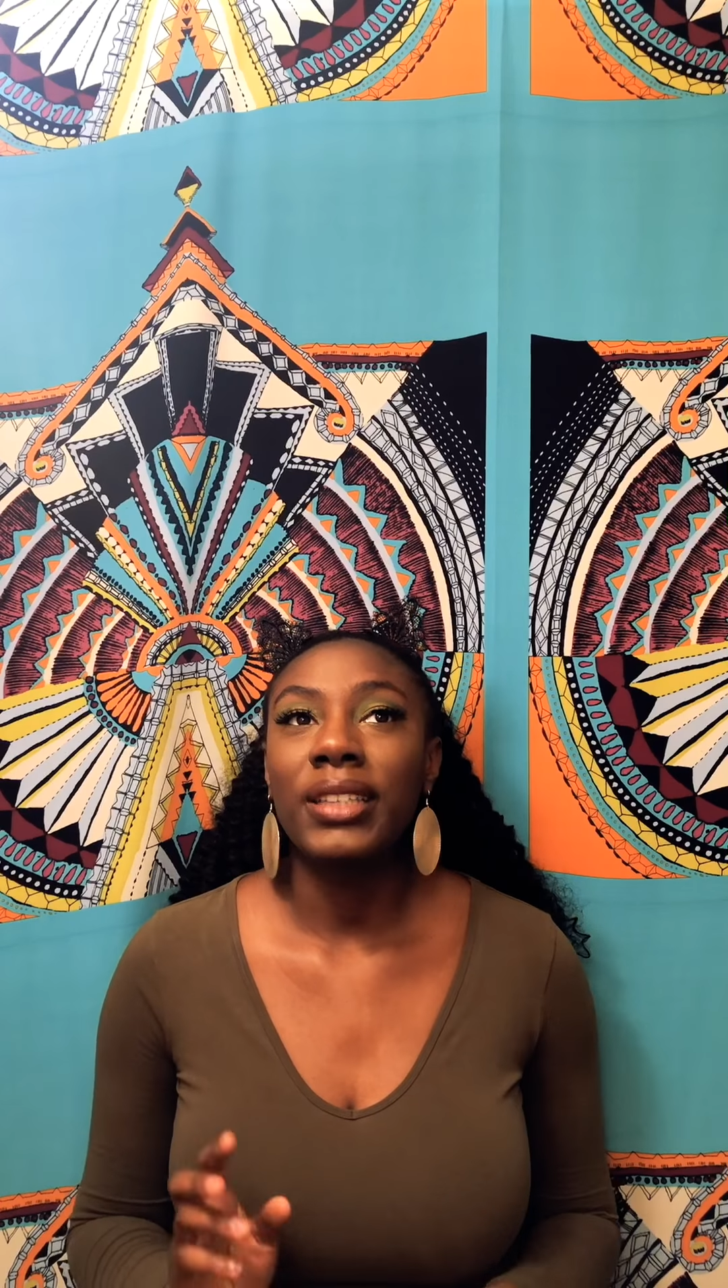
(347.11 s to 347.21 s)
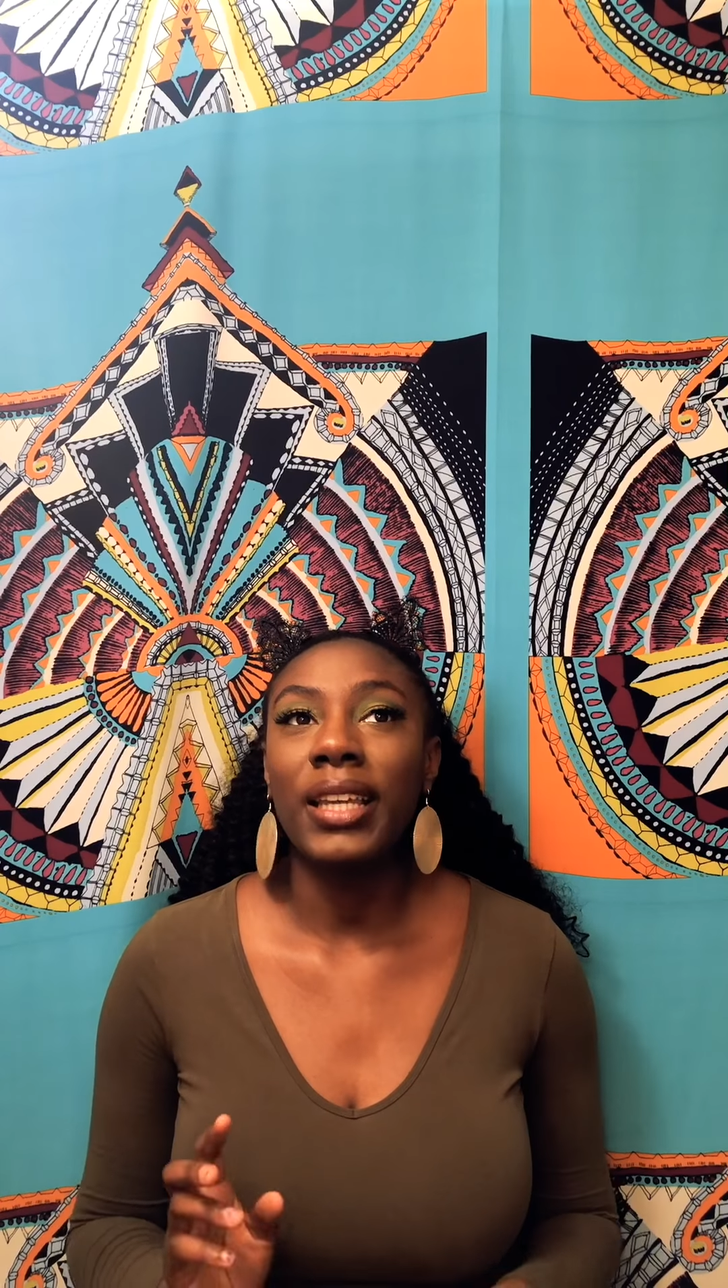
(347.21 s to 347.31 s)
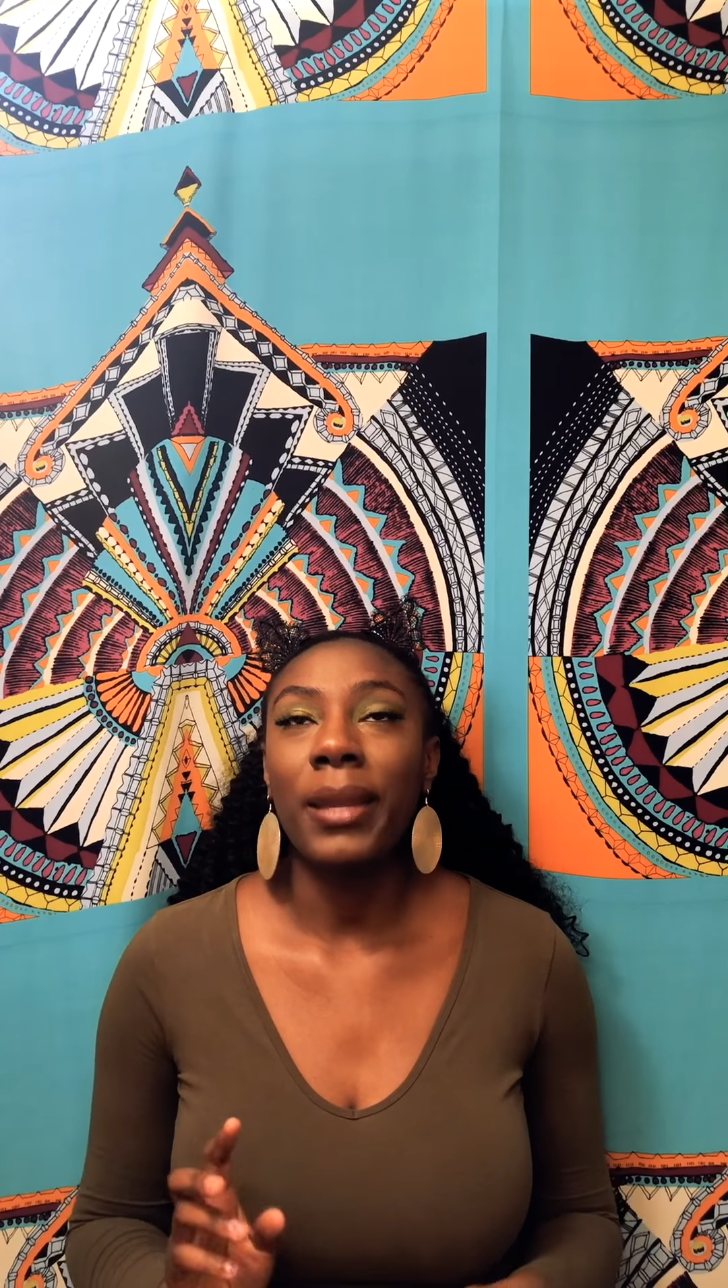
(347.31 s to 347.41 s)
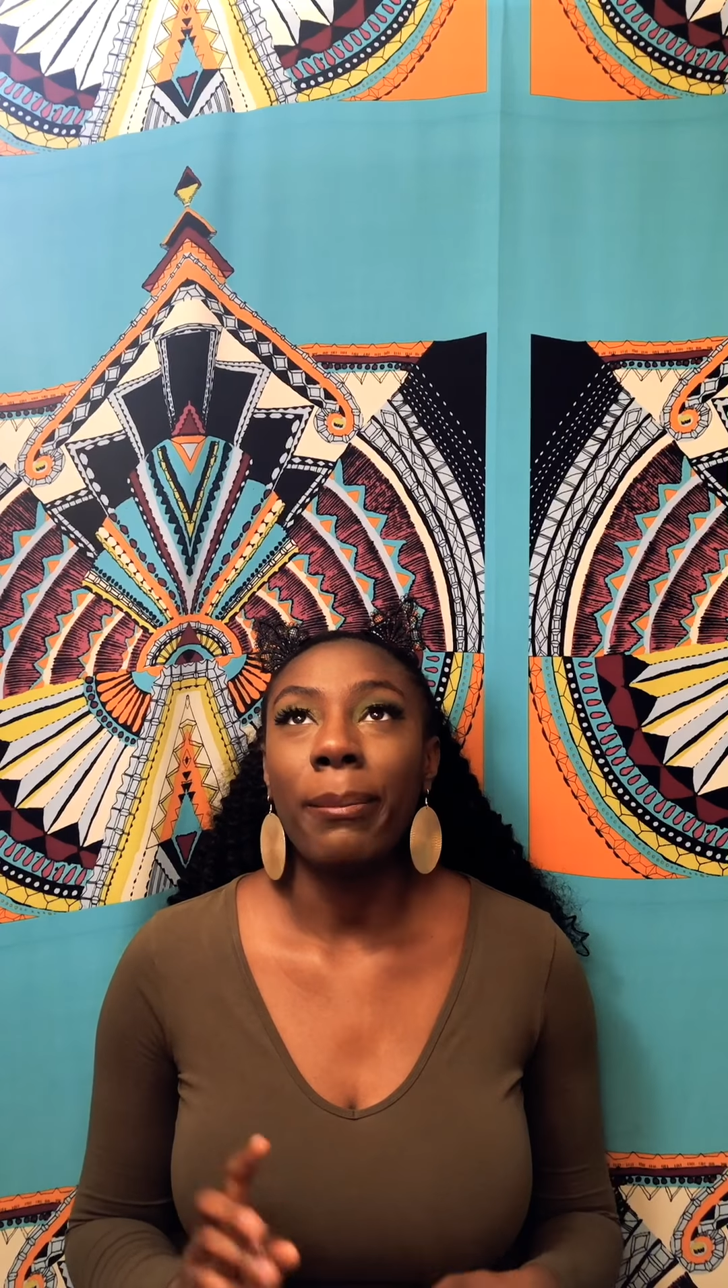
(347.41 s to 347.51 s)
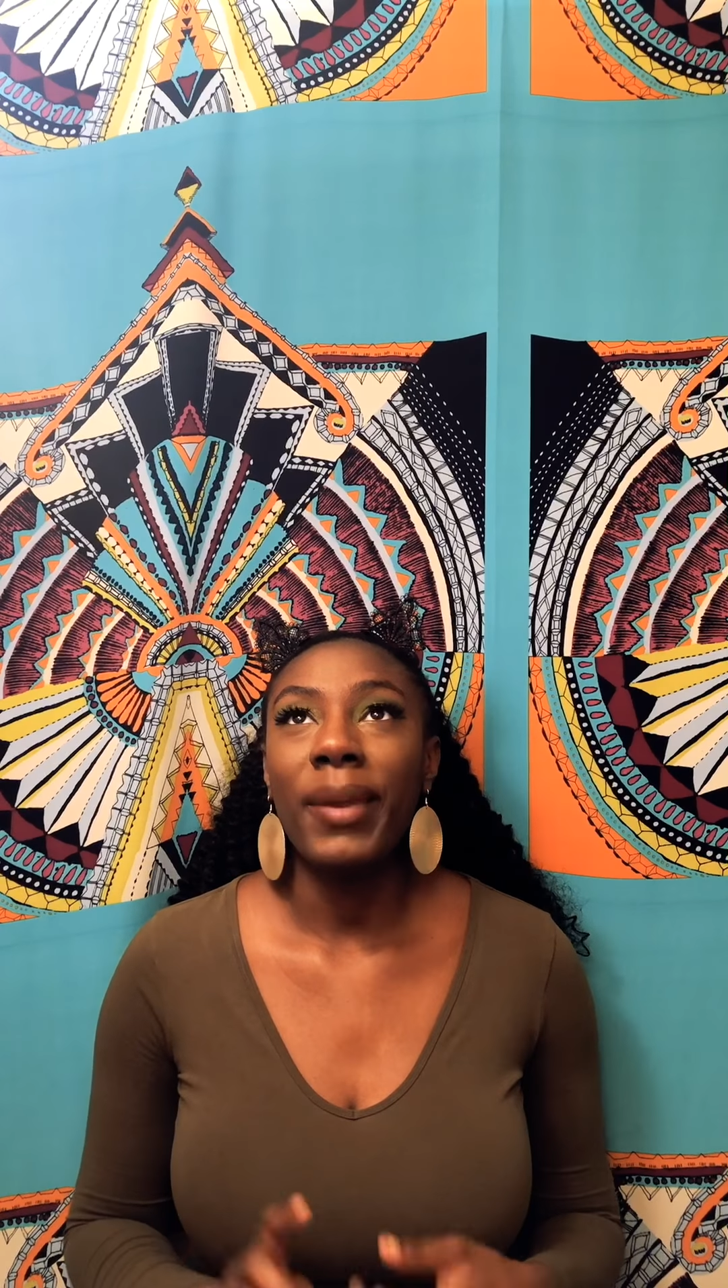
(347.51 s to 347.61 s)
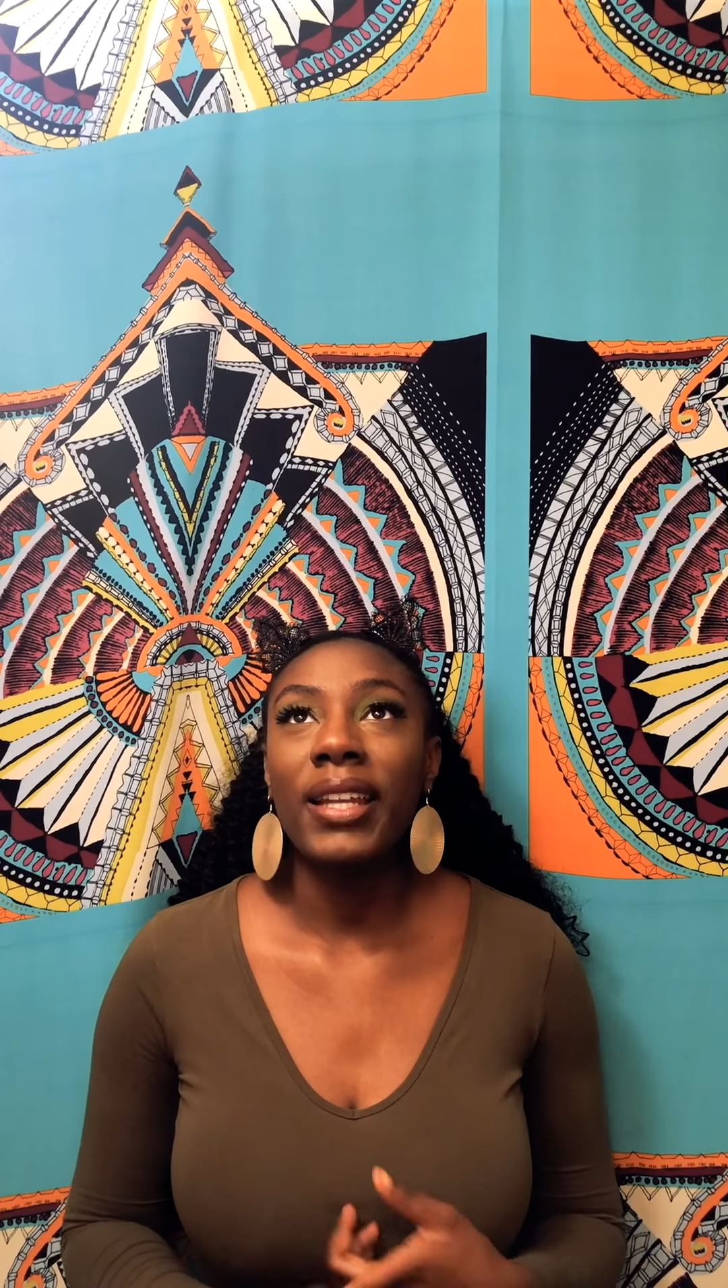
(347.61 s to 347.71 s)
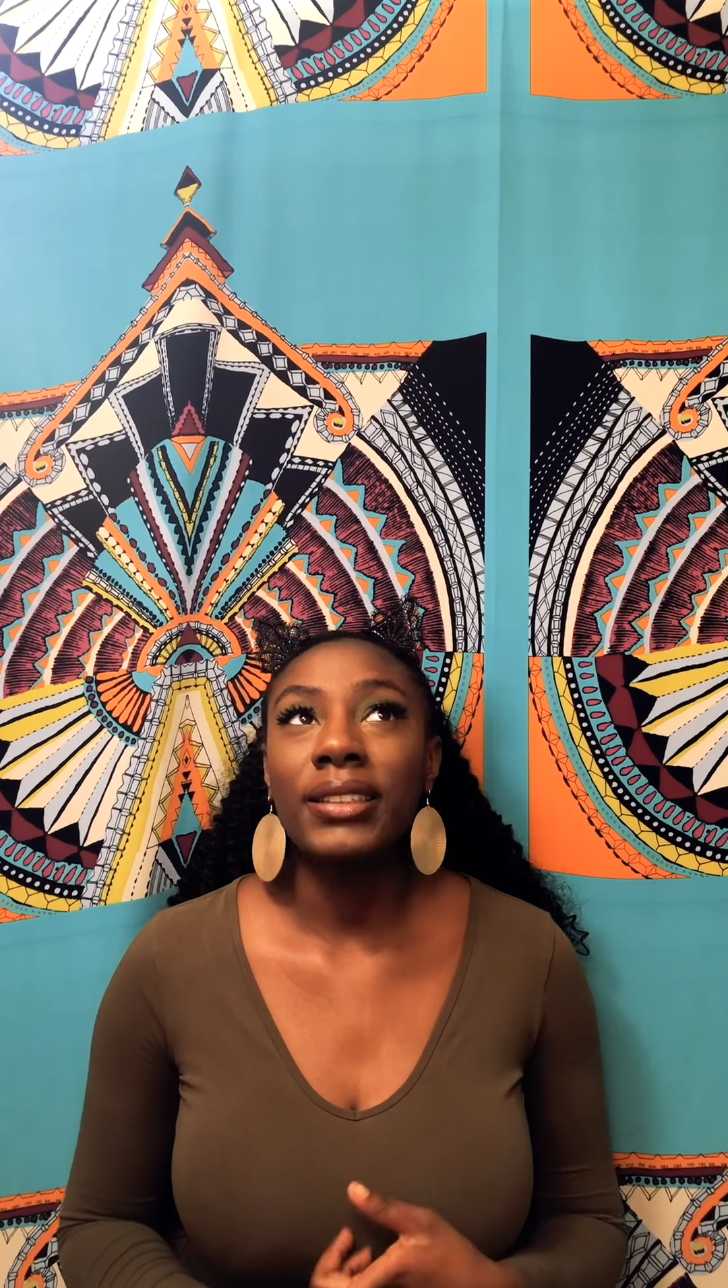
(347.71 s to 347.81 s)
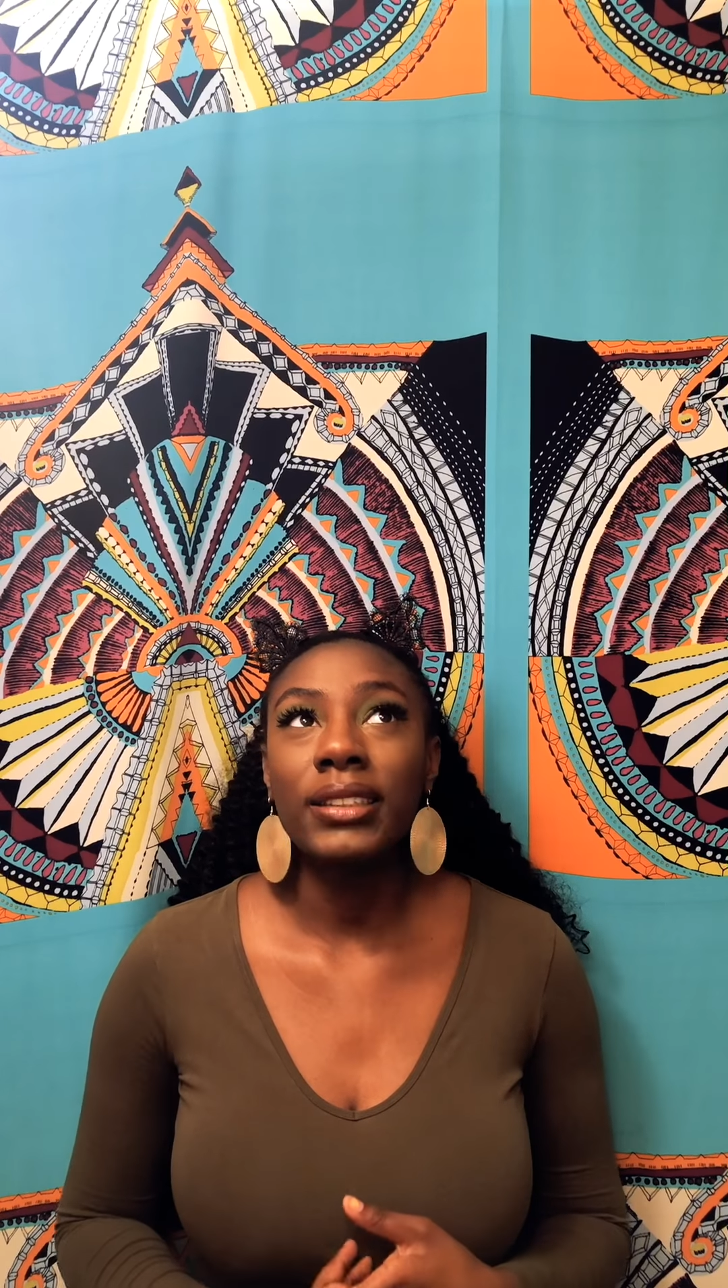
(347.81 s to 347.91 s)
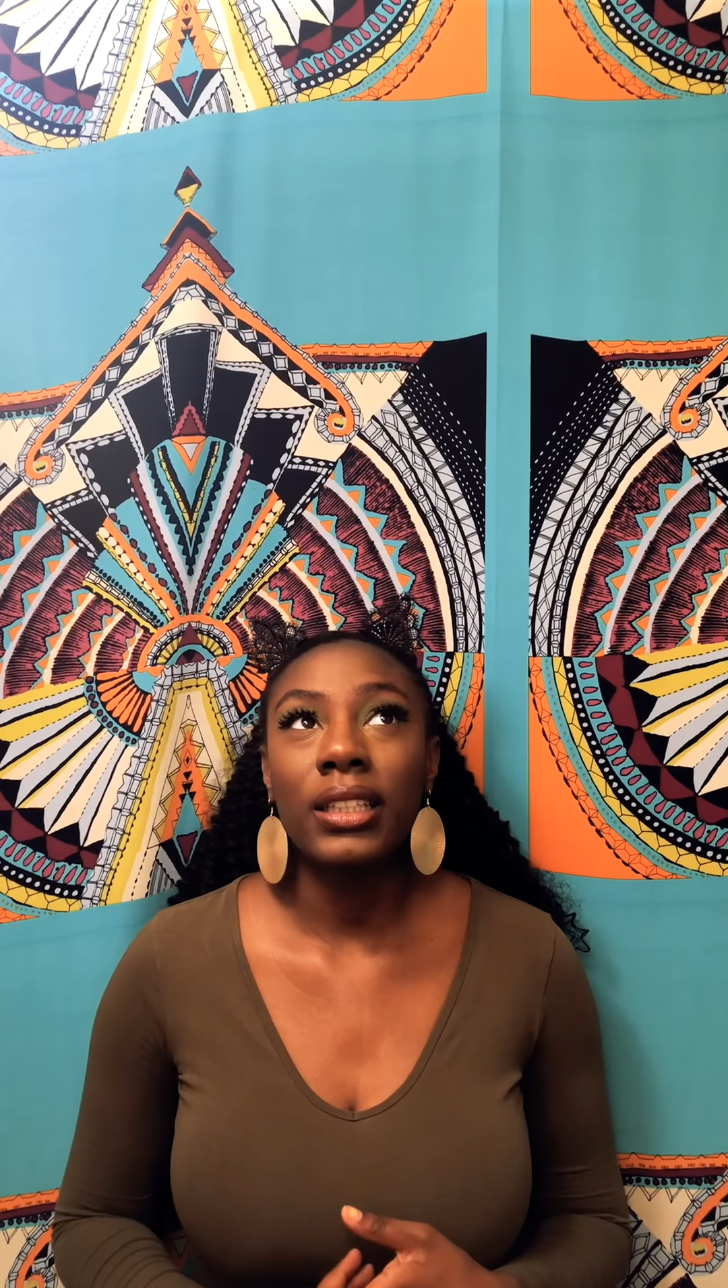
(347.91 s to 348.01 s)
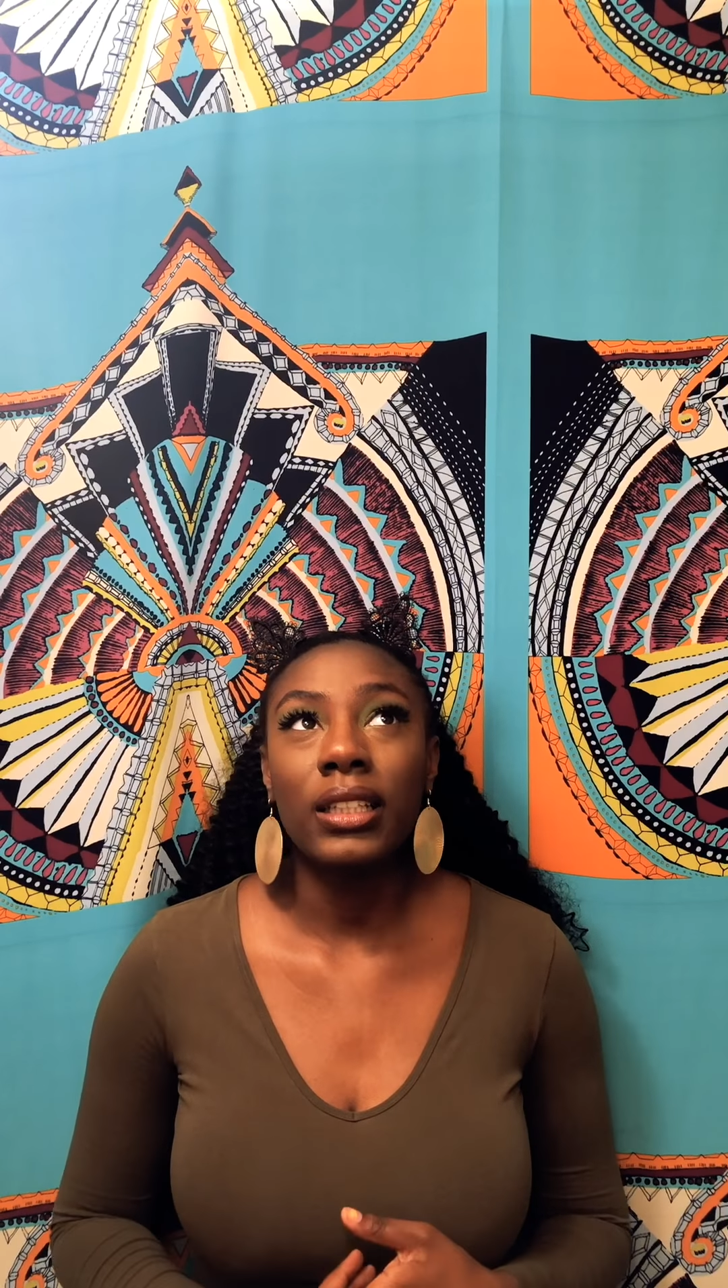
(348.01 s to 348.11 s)
taking
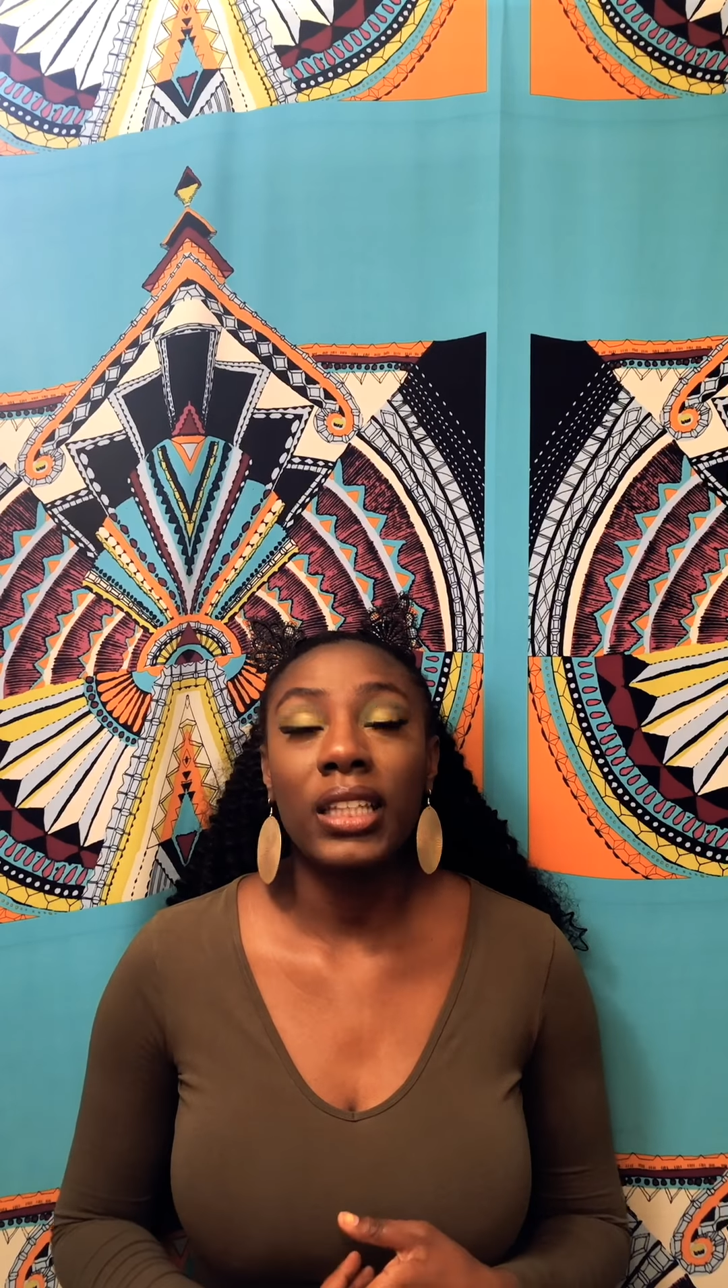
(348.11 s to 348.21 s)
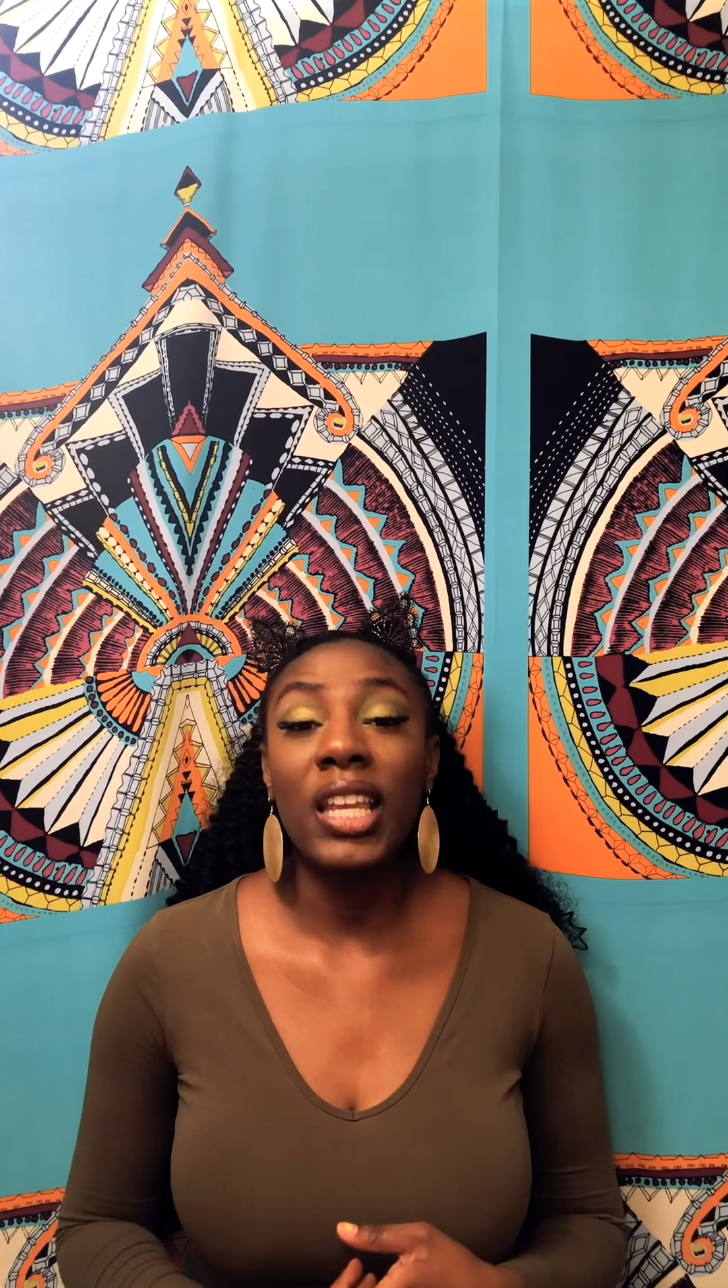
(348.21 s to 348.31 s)
medicine.